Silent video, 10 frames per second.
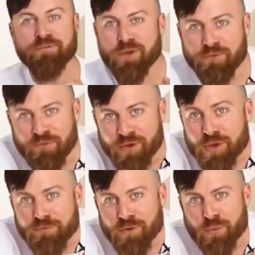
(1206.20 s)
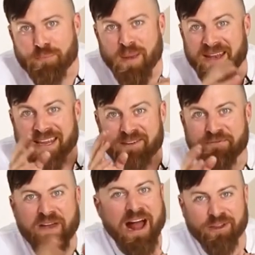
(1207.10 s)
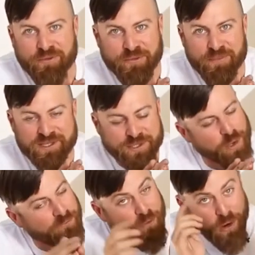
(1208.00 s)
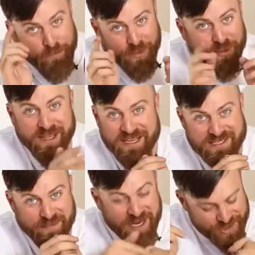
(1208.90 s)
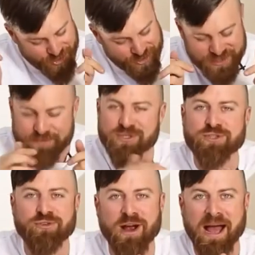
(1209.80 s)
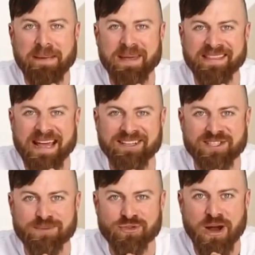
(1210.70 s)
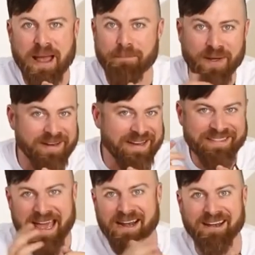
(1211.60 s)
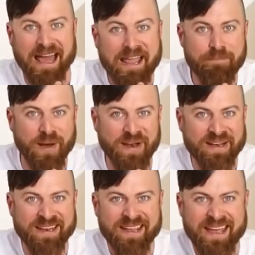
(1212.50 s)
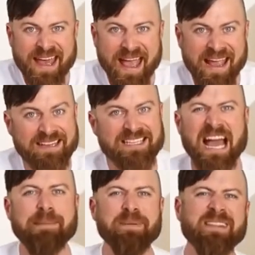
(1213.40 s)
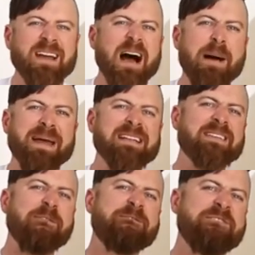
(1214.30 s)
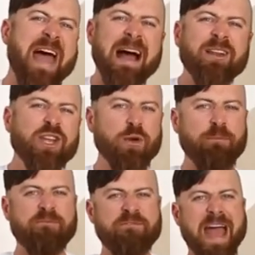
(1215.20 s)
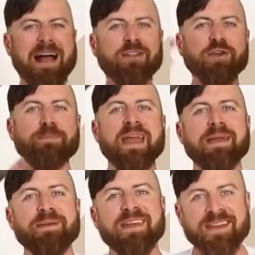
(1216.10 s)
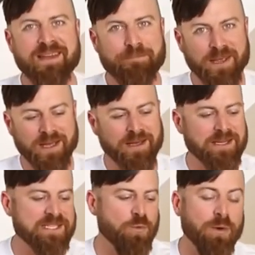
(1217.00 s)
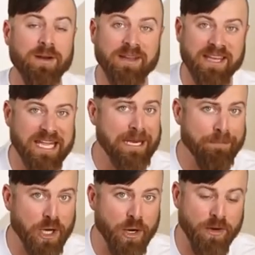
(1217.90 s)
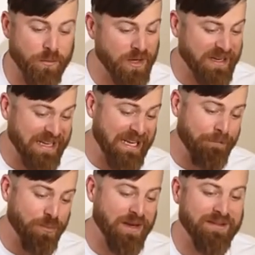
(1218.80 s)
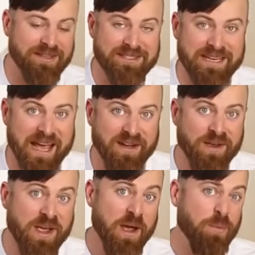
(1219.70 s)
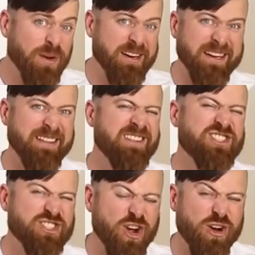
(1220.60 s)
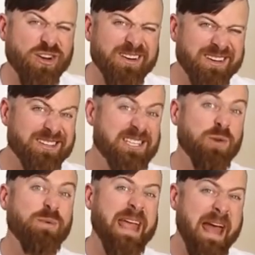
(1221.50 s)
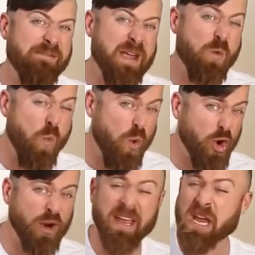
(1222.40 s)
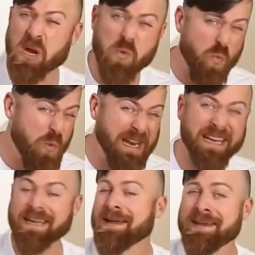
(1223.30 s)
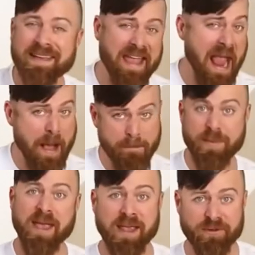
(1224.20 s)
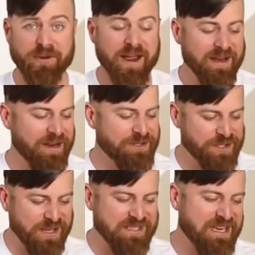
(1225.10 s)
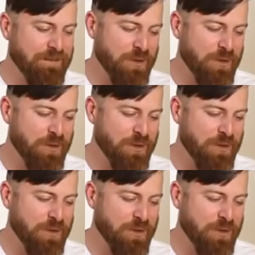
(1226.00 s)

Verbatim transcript: if you've been getting value from this so far, please make sure you subscribe, hit that subscribe button, hit that like button, and type in the comments value, value baby, because we're gonna keep going, we're gonna keep bringing this down, and we're gonna get this targeted until we have a working, winning campaign right here. So let's keep